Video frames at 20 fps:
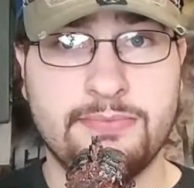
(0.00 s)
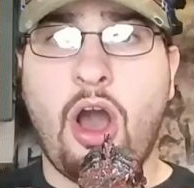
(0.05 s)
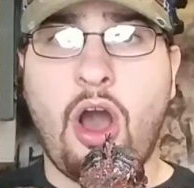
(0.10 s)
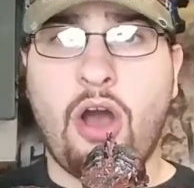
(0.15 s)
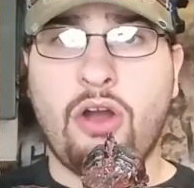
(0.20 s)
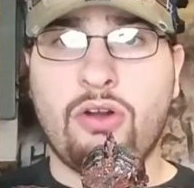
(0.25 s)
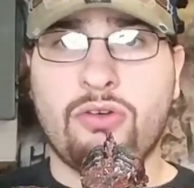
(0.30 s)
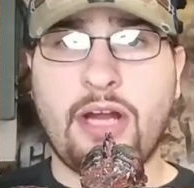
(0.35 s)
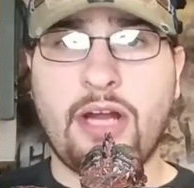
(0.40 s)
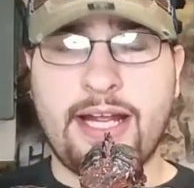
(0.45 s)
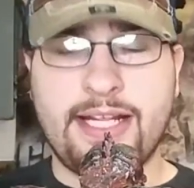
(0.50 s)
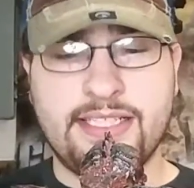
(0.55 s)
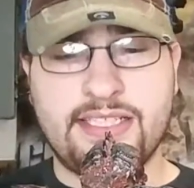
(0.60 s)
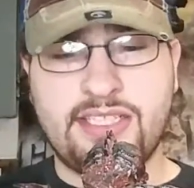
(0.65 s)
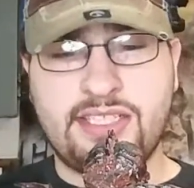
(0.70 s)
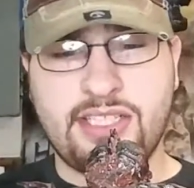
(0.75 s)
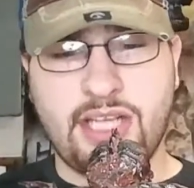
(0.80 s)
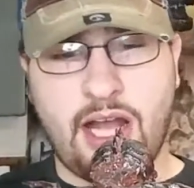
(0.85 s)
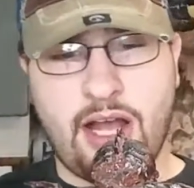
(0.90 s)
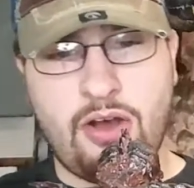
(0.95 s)
All right,
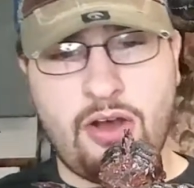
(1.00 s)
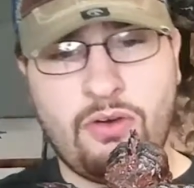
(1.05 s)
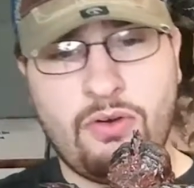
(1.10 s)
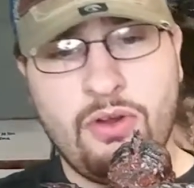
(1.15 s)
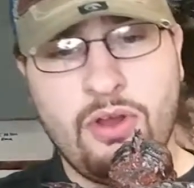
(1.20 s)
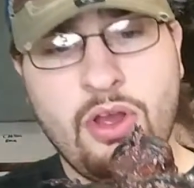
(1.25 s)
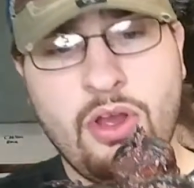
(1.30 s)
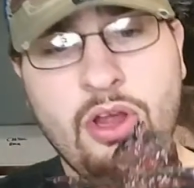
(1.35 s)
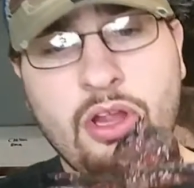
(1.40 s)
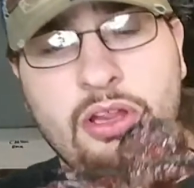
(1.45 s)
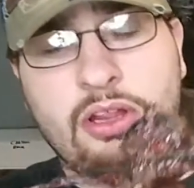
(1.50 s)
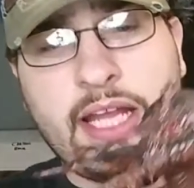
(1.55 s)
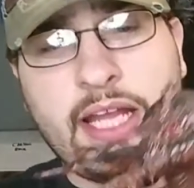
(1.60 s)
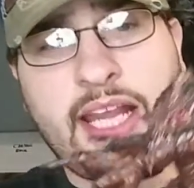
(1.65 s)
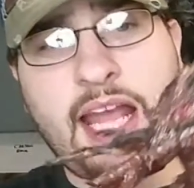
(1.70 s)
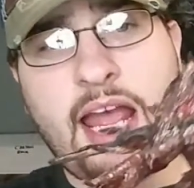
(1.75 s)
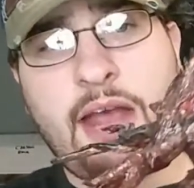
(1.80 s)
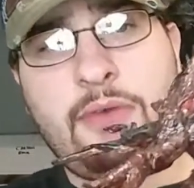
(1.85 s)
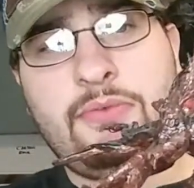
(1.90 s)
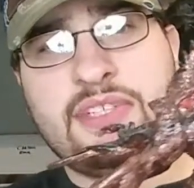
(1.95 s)
so like
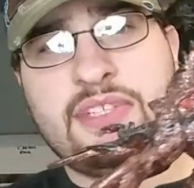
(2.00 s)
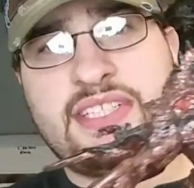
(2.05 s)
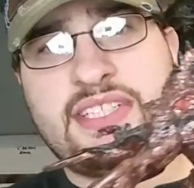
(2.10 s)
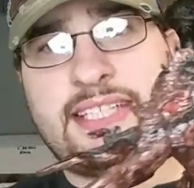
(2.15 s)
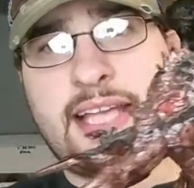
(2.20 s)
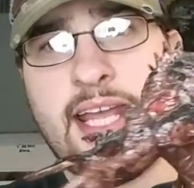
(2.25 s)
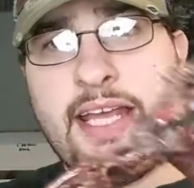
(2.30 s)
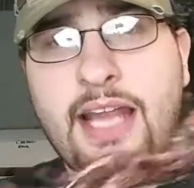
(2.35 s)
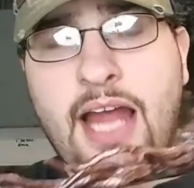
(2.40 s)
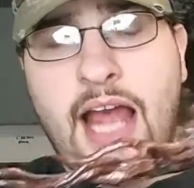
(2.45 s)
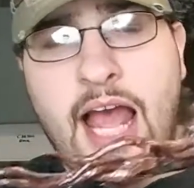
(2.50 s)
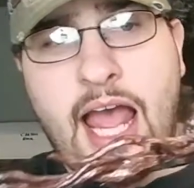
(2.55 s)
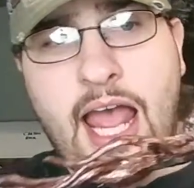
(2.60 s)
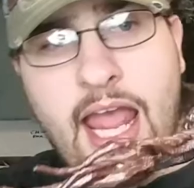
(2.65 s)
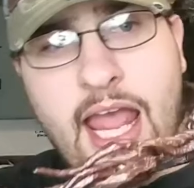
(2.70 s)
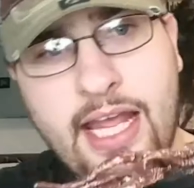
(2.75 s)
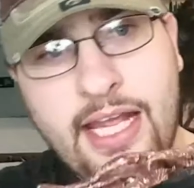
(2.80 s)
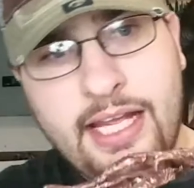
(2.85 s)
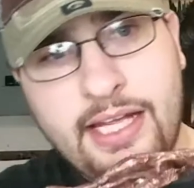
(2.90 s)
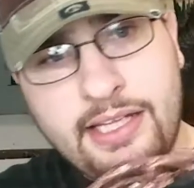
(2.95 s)
I was saying,
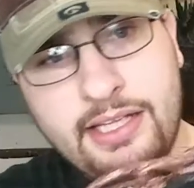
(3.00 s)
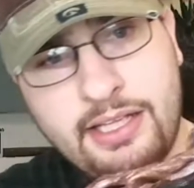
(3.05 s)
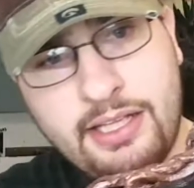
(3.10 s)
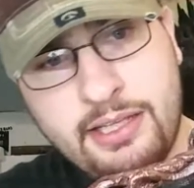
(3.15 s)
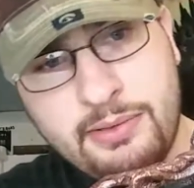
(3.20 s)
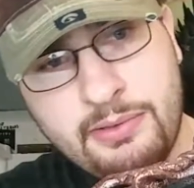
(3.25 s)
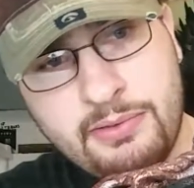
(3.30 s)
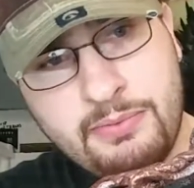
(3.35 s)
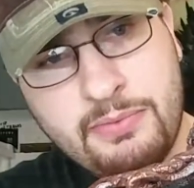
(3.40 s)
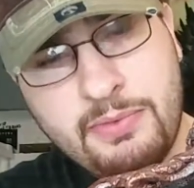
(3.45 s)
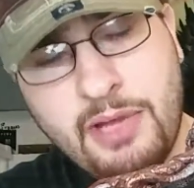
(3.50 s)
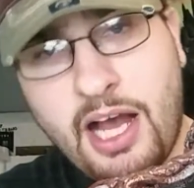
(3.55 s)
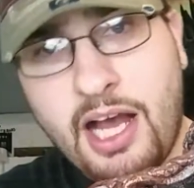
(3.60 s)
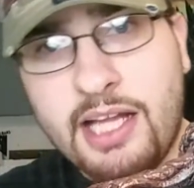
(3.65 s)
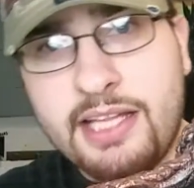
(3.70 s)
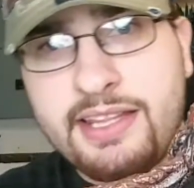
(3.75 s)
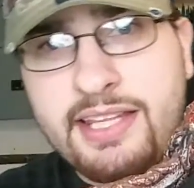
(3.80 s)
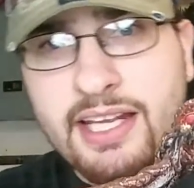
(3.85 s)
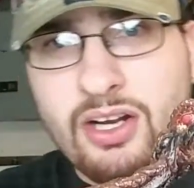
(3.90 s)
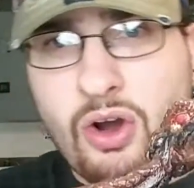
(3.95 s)
I
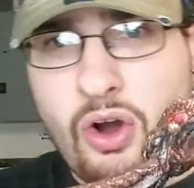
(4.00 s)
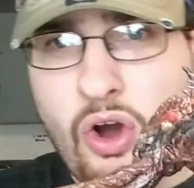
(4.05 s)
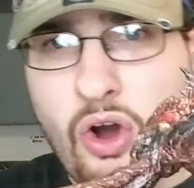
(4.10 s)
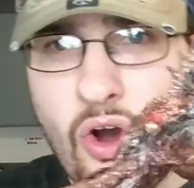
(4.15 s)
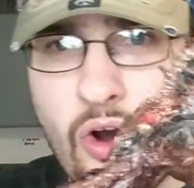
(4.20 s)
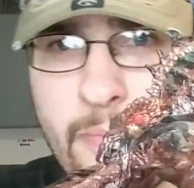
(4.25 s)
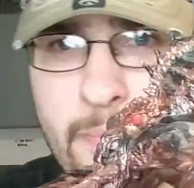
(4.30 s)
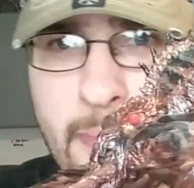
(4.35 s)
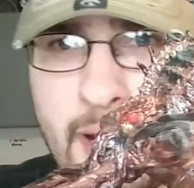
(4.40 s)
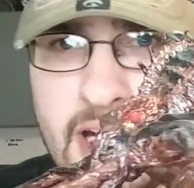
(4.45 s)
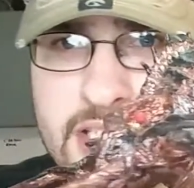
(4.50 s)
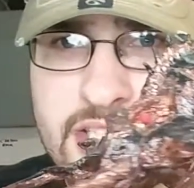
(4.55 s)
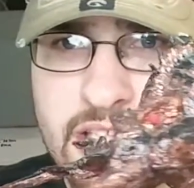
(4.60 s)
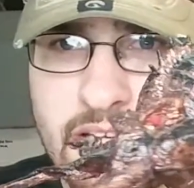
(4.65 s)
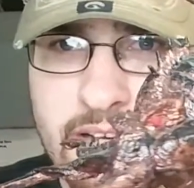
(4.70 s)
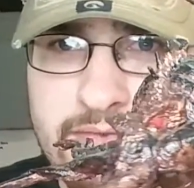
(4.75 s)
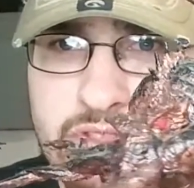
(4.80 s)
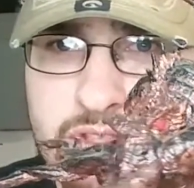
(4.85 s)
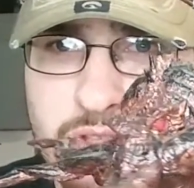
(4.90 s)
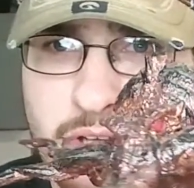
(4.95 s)
did a whole bunch
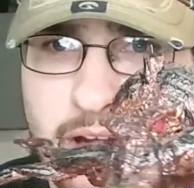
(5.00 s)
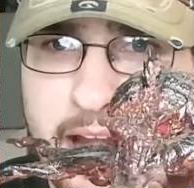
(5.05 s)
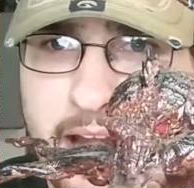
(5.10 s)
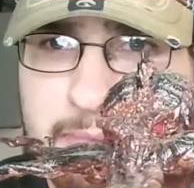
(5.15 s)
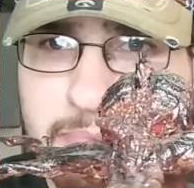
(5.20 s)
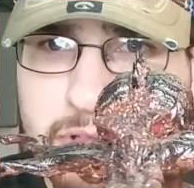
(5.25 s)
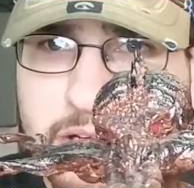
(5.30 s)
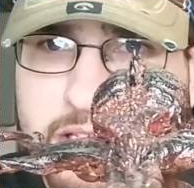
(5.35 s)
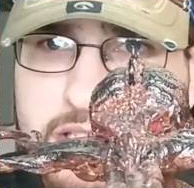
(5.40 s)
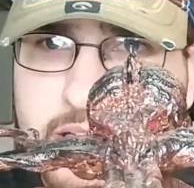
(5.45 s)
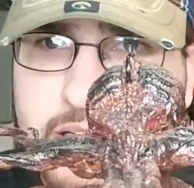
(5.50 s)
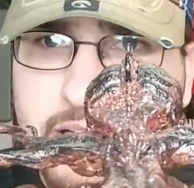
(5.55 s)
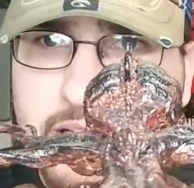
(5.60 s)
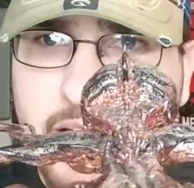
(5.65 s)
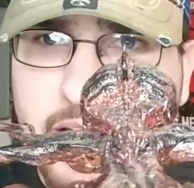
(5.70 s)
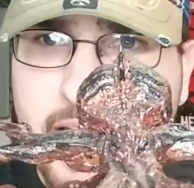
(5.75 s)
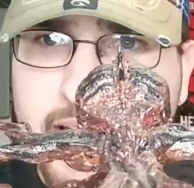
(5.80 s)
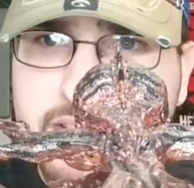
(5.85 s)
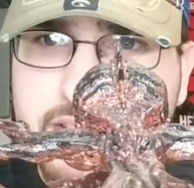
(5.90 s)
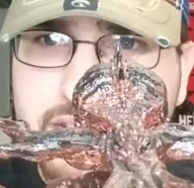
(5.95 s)
of dry brushing,
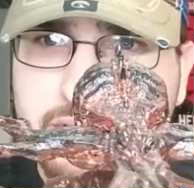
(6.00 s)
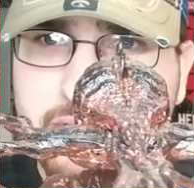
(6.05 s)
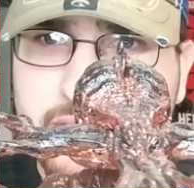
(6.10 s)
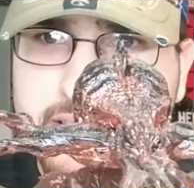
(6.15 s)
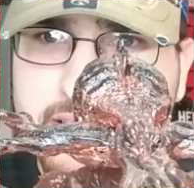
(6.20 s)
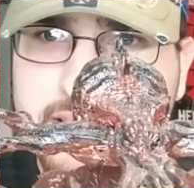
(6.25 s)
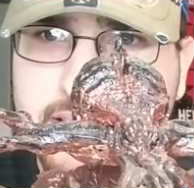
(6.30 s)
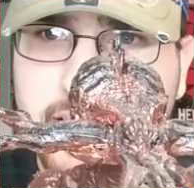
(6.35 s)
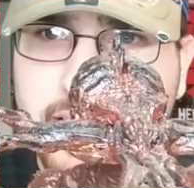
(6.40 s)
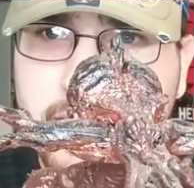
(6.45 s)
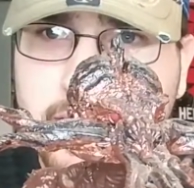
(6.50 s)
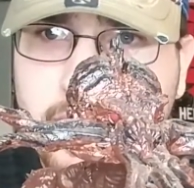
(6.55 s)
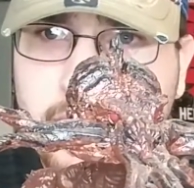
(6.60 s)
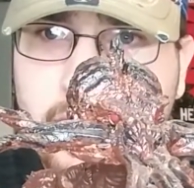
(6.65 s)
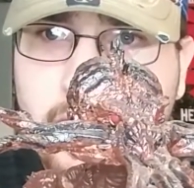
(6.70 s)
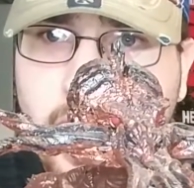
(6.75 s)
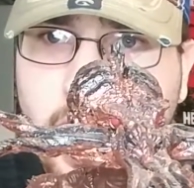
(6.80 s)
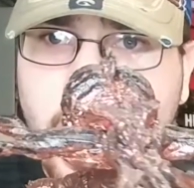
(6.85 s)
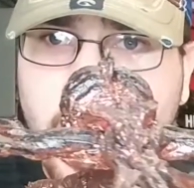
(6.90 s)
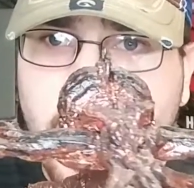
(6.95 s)
as you can see.
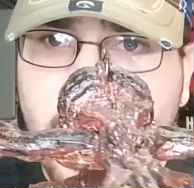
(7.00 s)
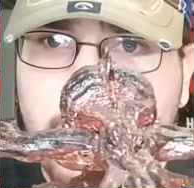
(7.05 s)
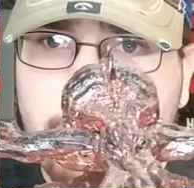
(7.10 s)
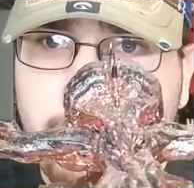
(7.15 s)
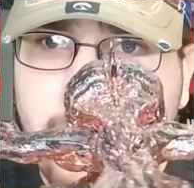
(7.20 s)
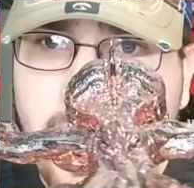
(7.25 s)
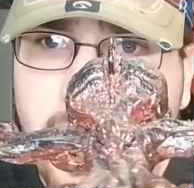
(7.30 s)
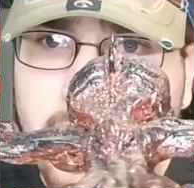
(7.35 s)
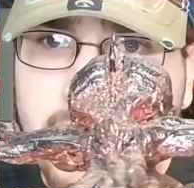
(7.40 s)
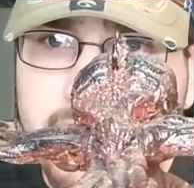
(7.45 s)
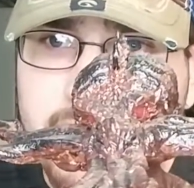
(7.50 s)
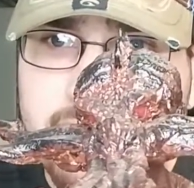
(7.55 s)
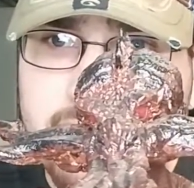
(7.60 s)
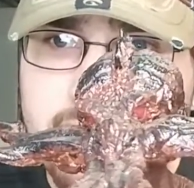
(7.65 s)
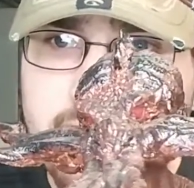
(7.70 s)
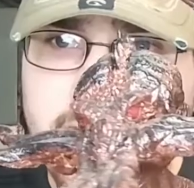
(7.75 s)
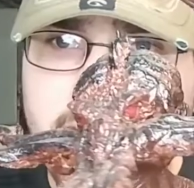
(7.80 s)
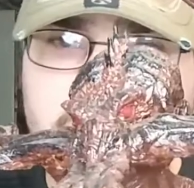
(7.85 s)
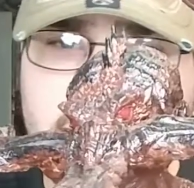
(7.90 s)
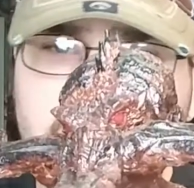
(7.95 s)
I
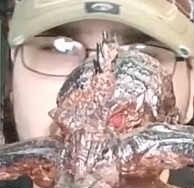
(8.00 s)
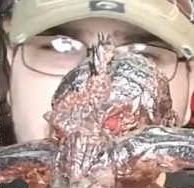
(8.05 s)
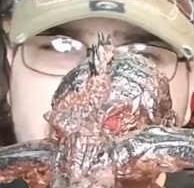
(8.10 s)
did